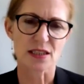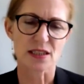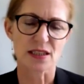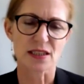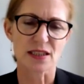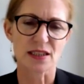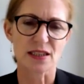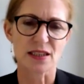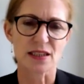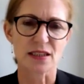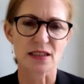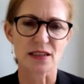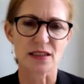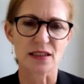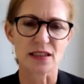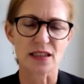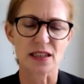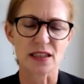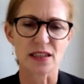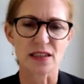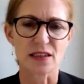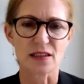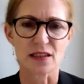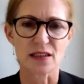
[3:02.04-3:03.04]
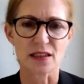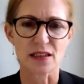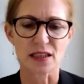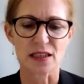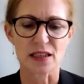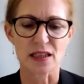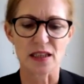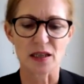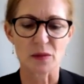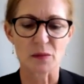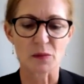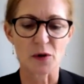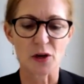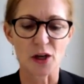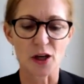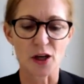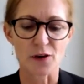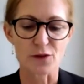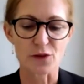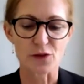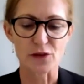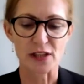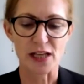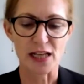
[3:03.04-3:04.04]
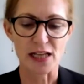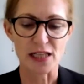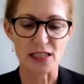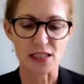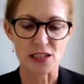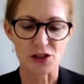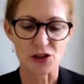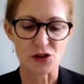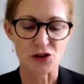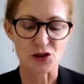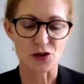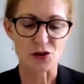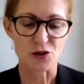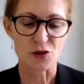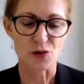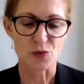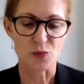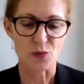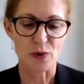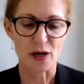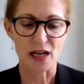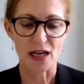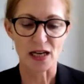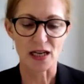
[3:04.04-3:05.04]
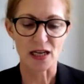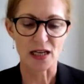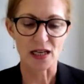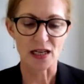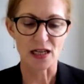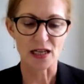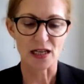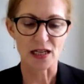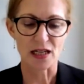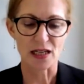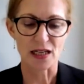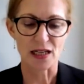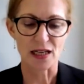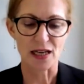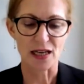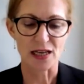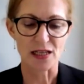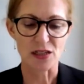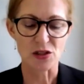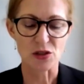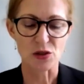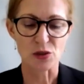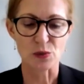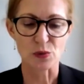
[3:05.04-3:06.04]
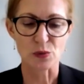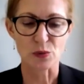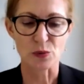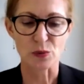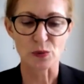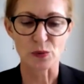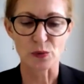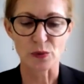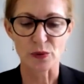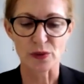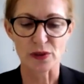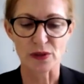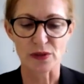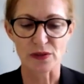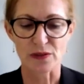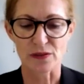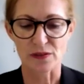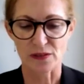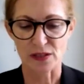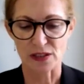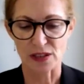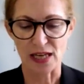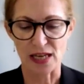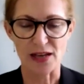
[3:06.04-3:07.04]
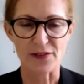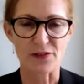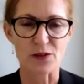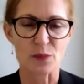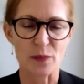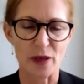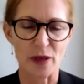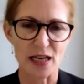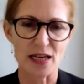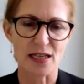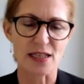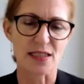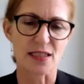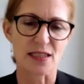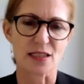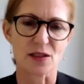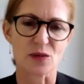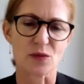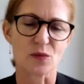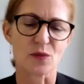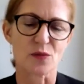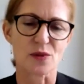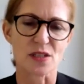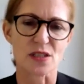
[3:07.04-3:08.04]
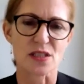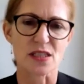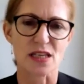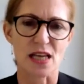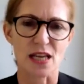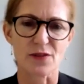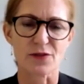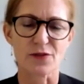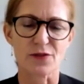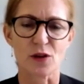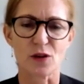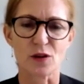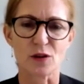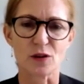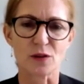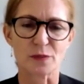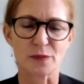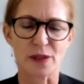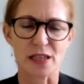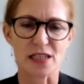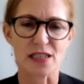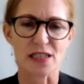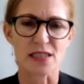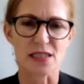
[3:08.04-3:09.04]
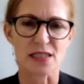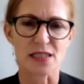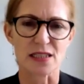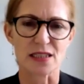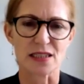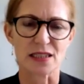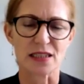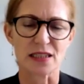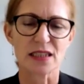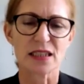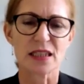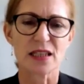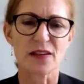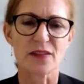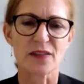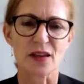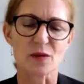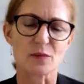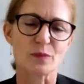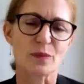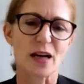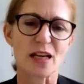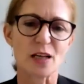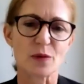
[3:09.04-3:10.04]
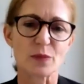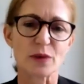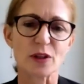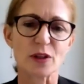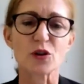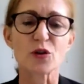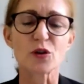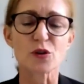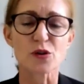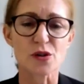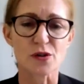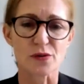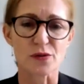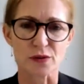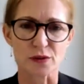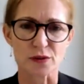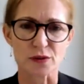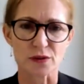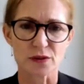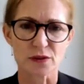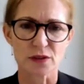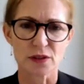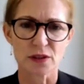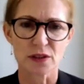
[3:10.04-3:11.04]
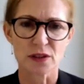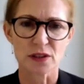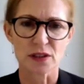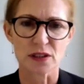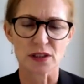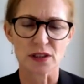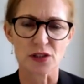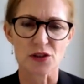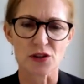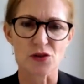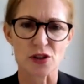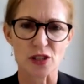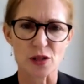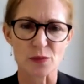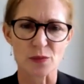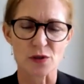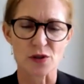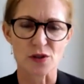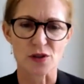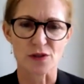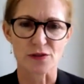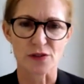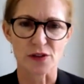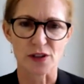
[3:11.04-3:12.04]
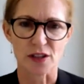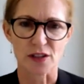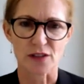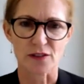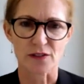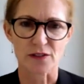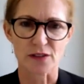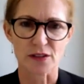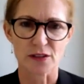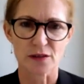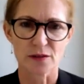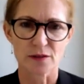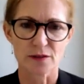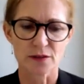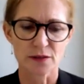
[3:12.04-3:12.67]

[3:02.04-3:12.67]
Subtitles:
in COVID-related issues when I saw that ivermectin was a safe old medicine that might be useful in the treatment of COVID.